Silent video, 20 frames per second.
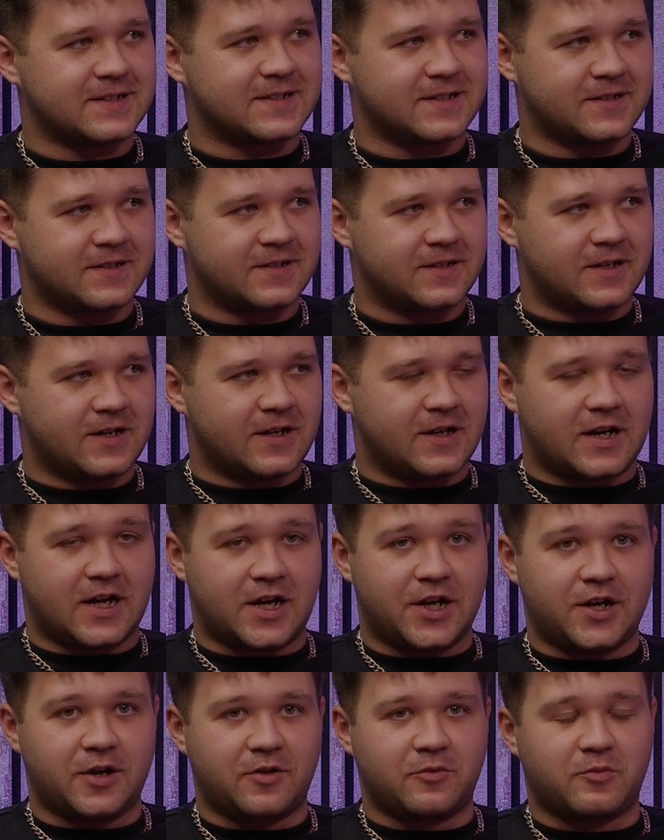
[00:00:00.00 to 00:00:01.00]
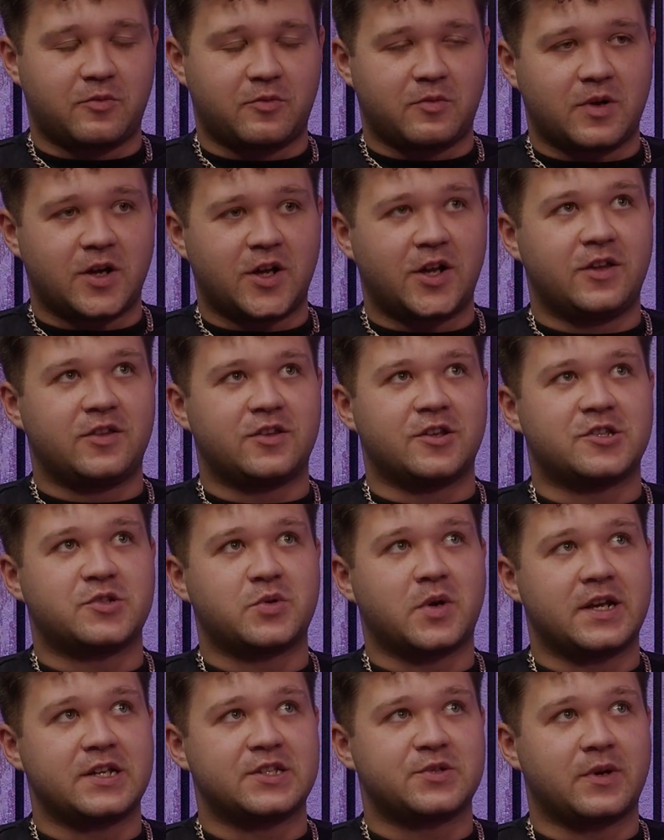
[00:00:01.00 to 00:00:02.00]
And the
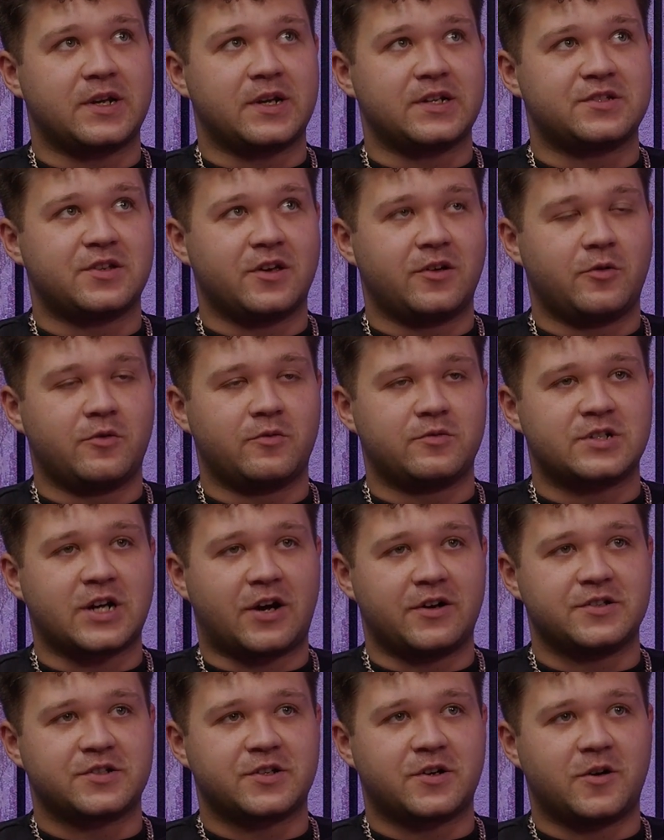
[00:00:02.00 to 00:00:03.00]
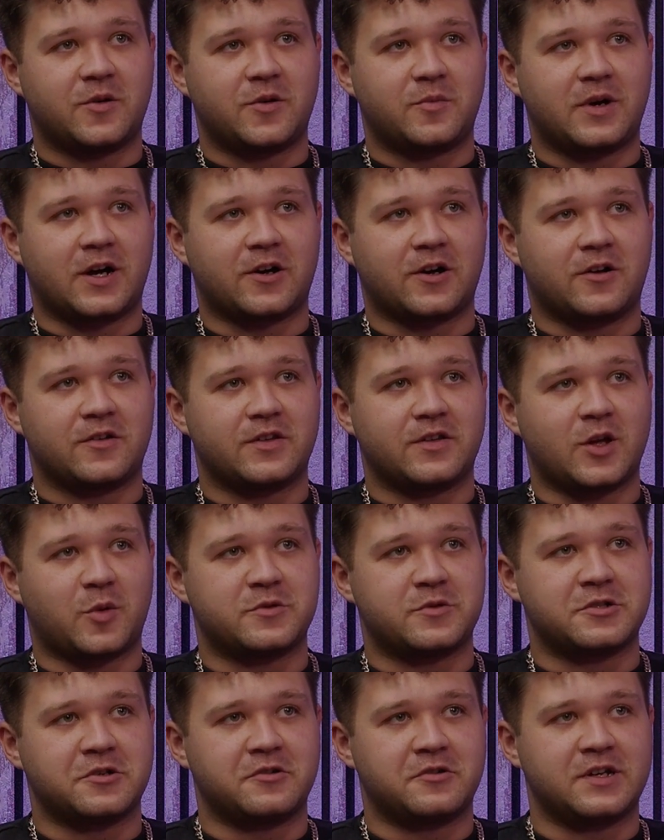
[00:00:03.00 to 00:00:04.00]
2022 Challenge Cup, I got the
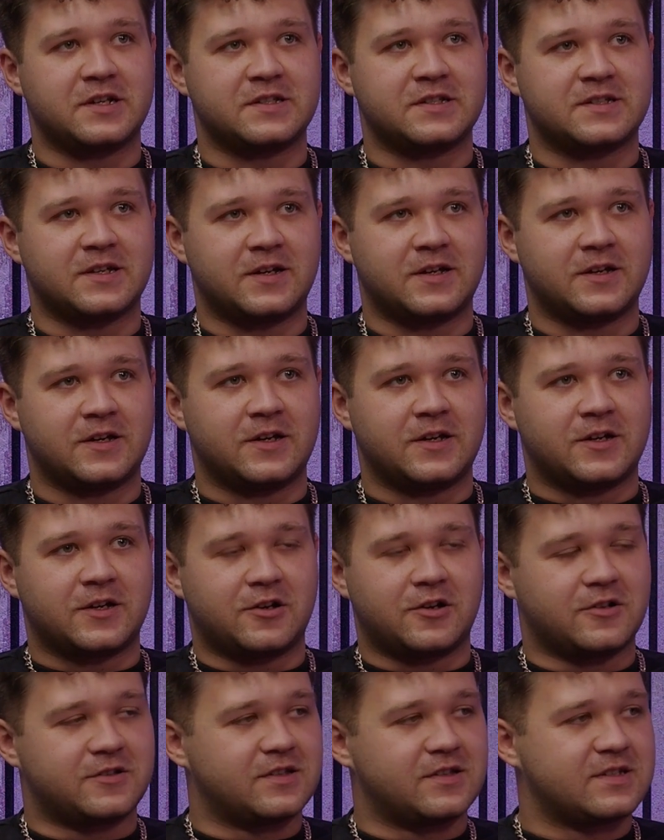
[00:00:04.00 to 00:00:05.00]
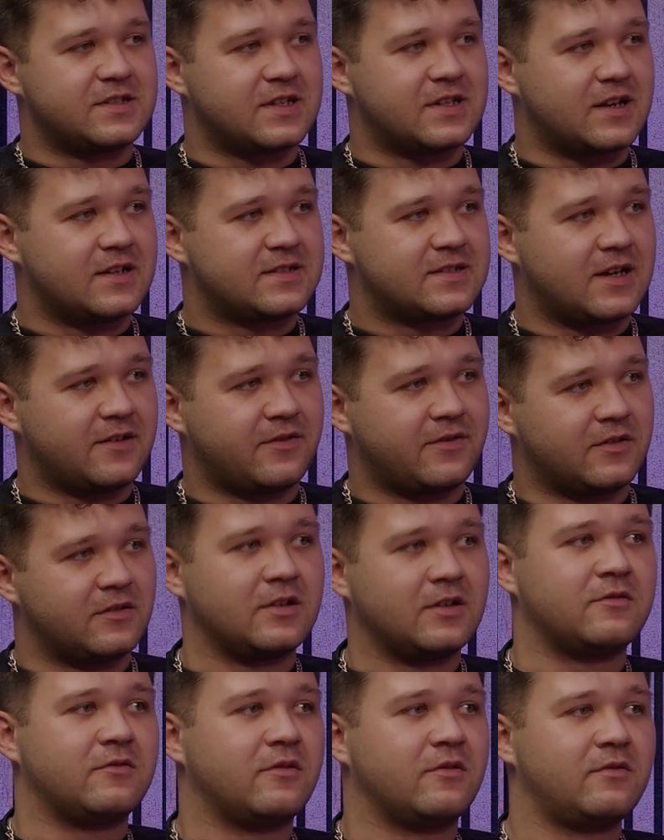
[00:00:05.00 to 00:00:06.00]
opportunity to go to the cenotaph
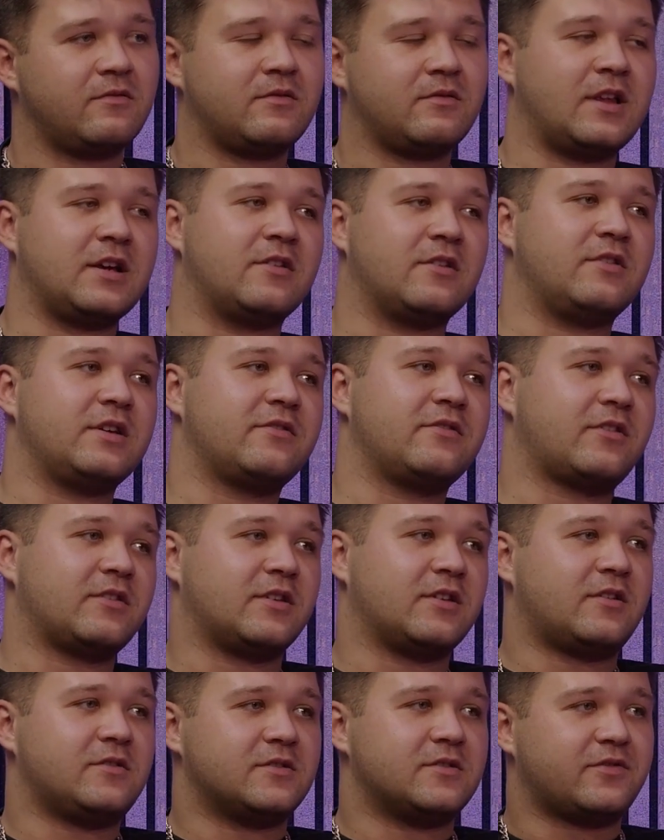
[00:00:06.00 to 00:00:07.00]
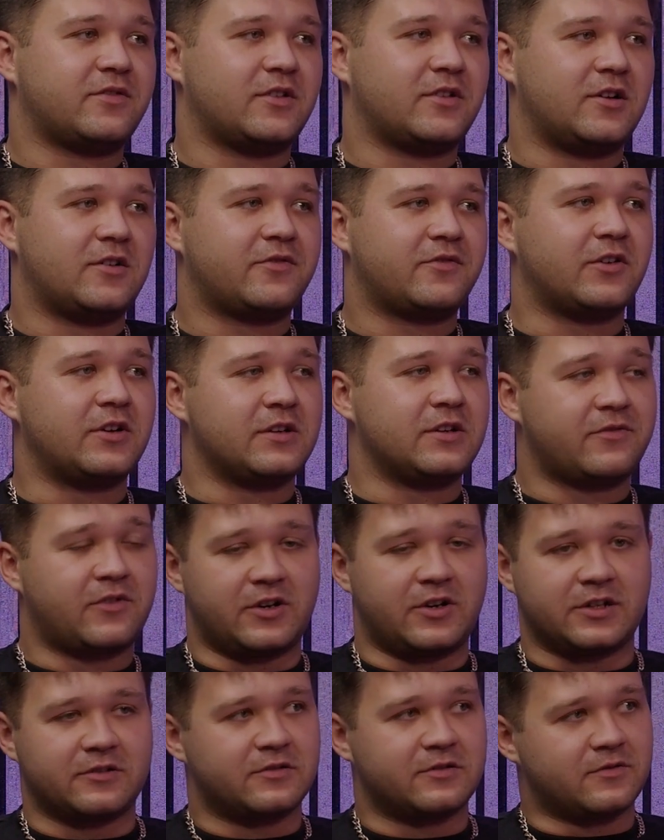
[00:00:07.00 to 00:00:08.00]
and lay a wreath on the floor for
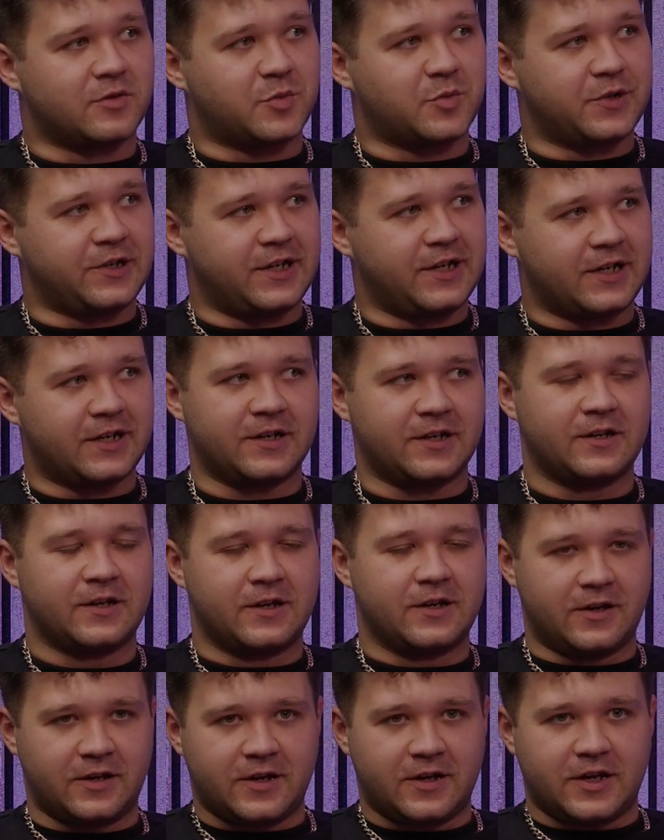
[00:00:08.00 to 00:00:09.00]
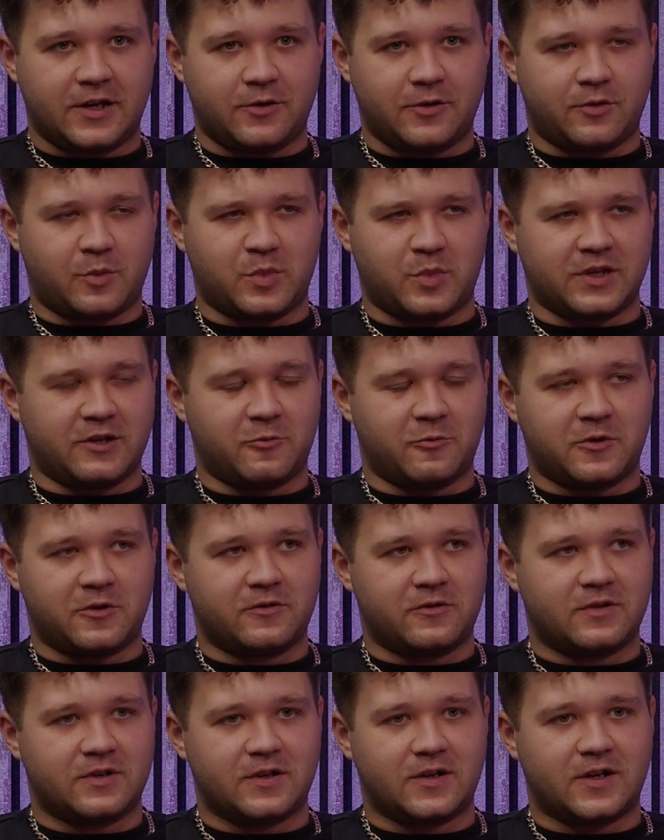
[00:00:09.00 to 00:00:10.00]
England Rugby League, and it was
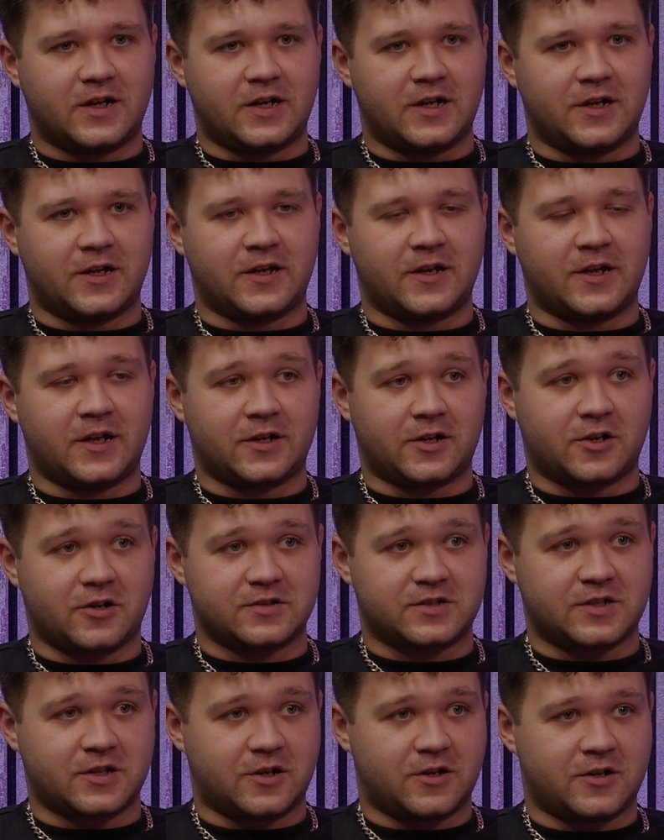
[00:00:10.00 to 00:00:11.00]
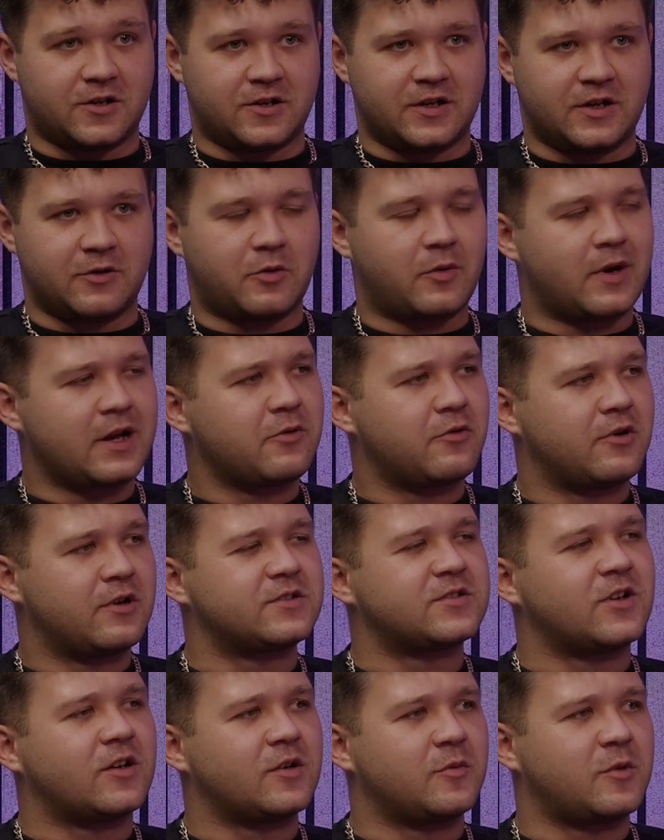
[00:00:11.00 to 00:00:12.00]
unbelievable. And then got to go when it were at
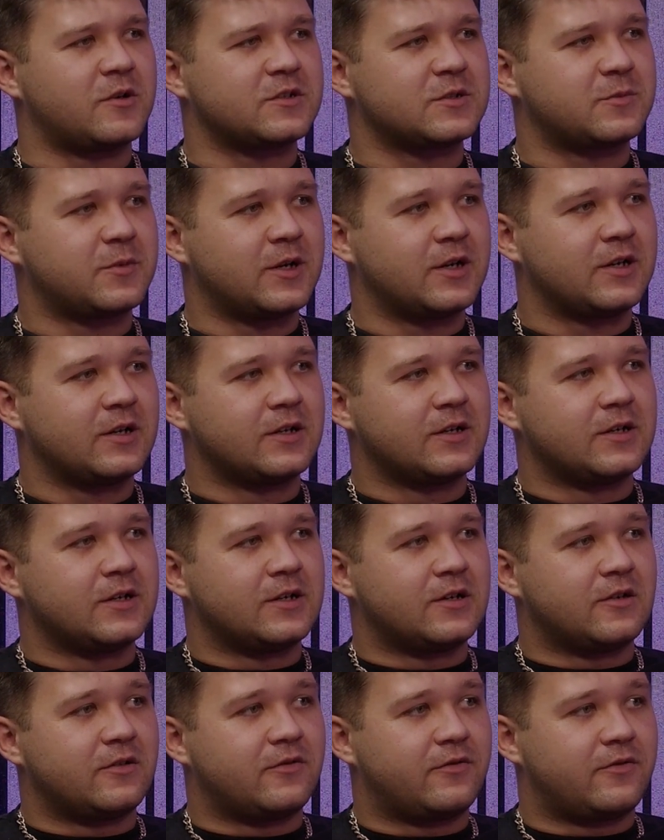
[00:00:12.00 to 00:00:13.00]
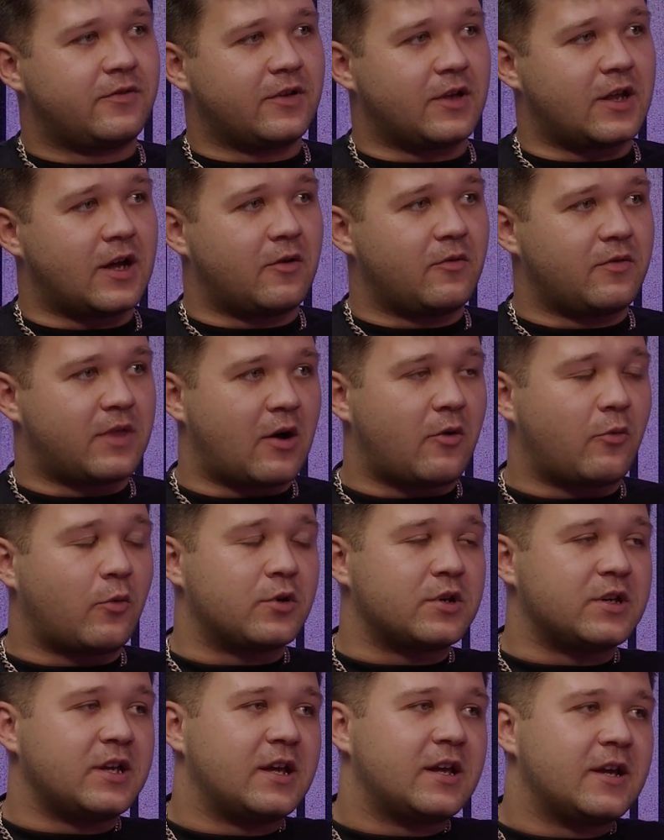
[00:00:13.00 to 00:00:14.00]
Tottenham Hotspur for that
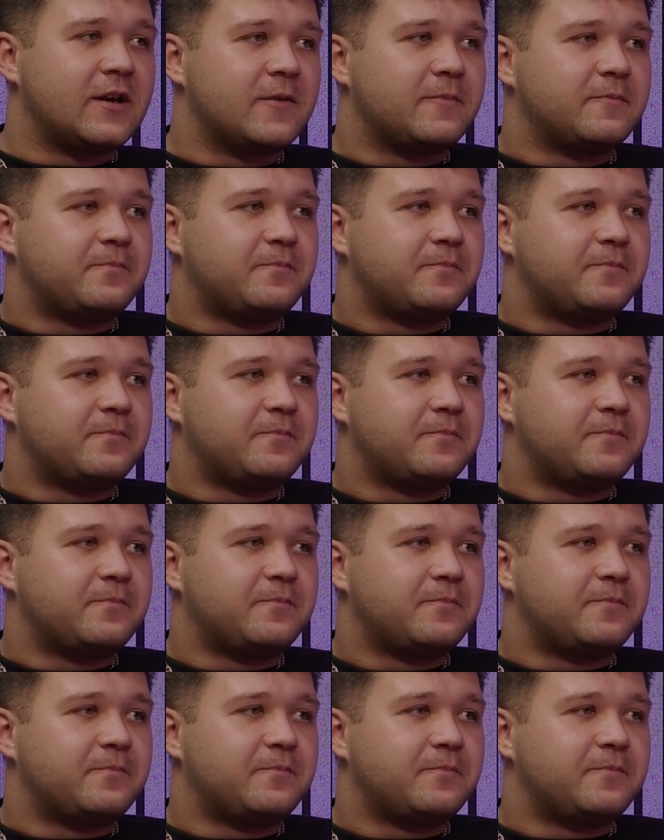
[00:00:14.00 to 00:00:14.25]
1 year.